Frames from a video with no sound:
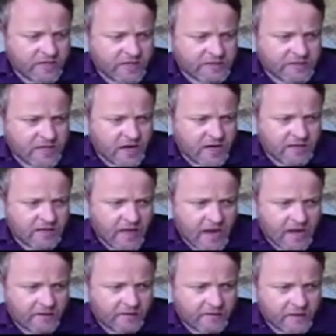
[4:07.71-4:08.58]
We've seen it's
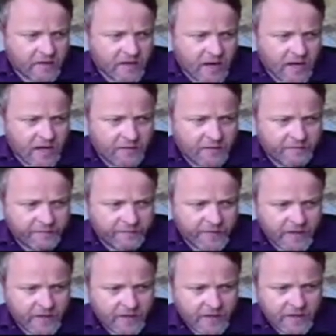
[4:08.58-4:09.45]
going down,
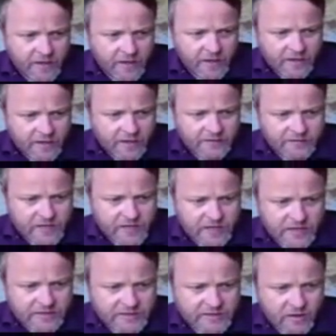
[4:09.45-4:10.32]
okay?
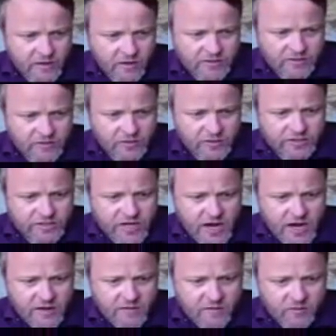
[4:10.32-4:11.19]
So you've seen it's
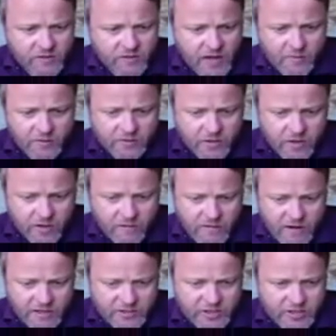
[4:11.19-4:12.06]
on a general
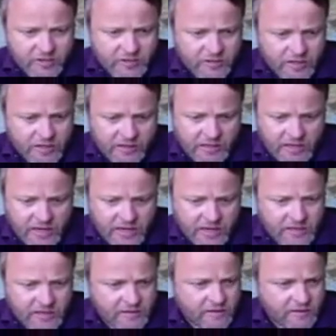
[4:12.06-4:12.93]
downward direction,
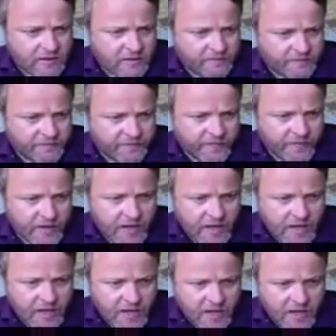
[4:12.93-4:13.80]
and then
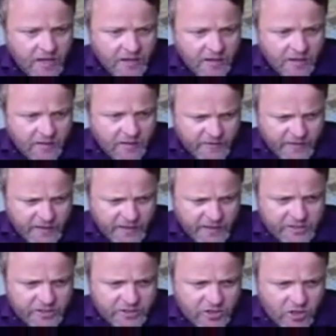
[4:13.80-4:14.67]

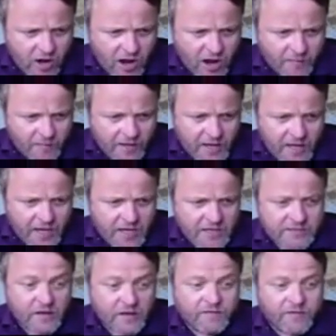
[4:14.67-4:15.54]
it shot
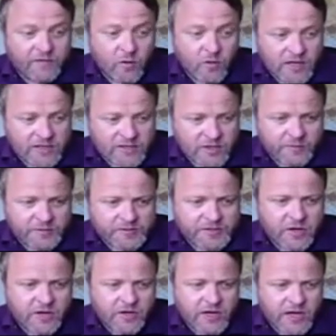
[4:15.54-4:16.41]
up here, so I've thought
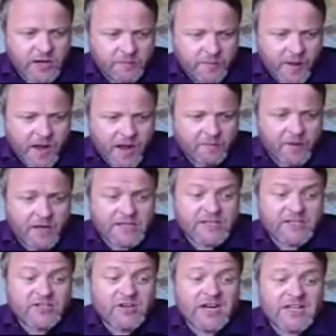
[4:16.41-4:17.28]
there's an opportunity.
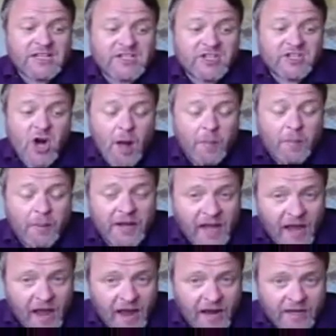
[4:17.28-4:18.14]
Bang, place a trade. It's
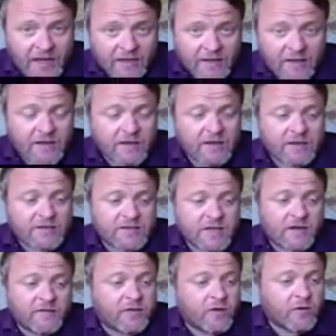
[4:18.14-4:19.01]
shot up again,
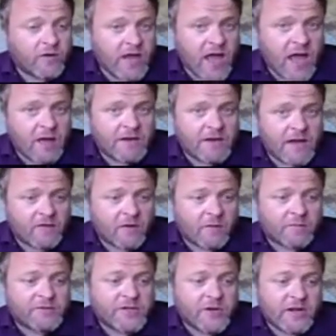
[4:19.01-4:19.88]
so I've thought,
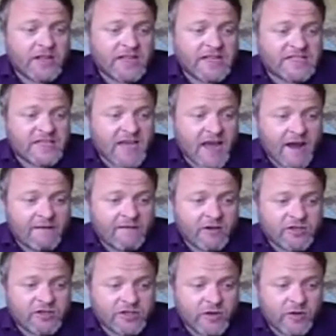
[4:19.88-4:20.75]
yep, another opportunity. And it's
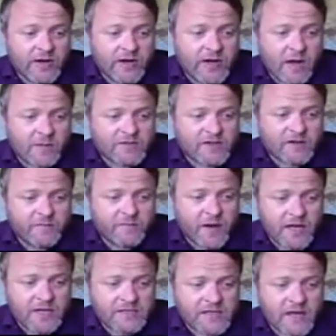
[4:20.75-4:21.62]
carried on shooting
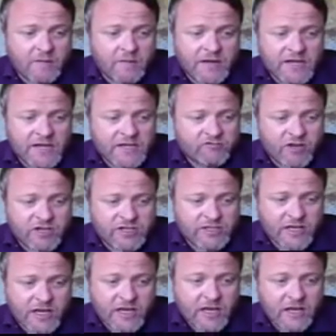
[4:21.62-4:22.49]
up, so I've placed that. I mean, it
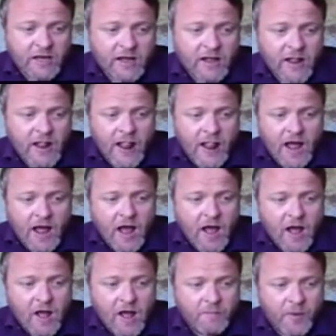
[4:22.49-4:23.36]
is risky,
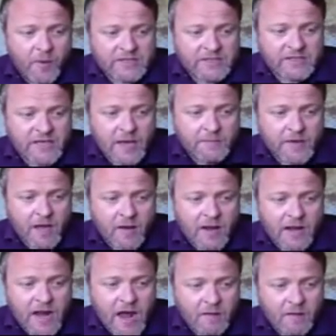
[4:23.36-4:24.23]
but it's
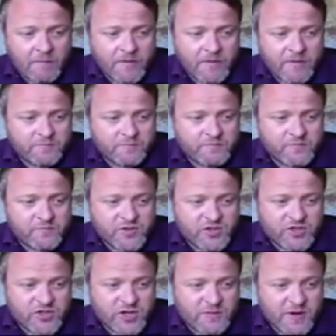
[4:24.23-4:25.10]
kept going up.
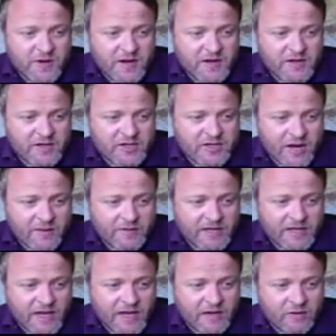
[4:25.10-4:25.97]
Should have been a
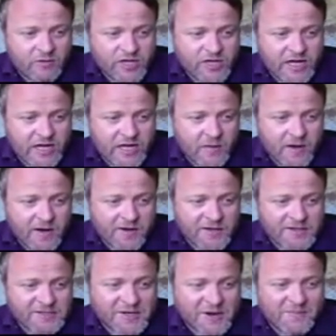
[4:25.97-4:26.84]
shame I didn't get a little
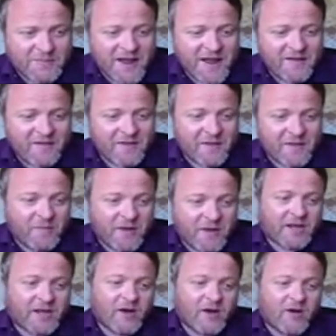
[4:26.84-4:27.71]
cheeky one on the top there,
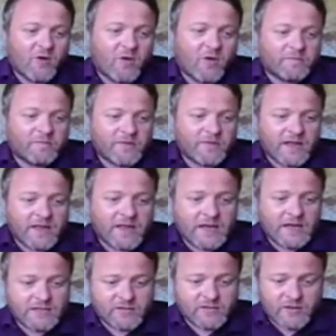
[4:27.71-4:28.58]
on the pinnacle,
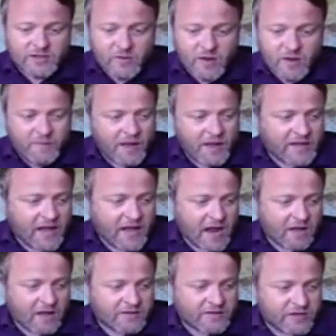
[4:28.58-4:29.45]
and then it's on its way
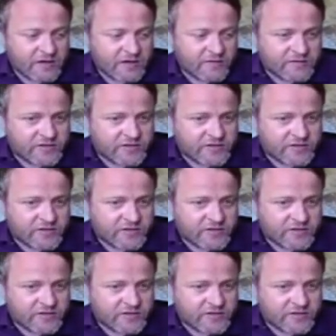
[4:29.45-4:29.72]
back down.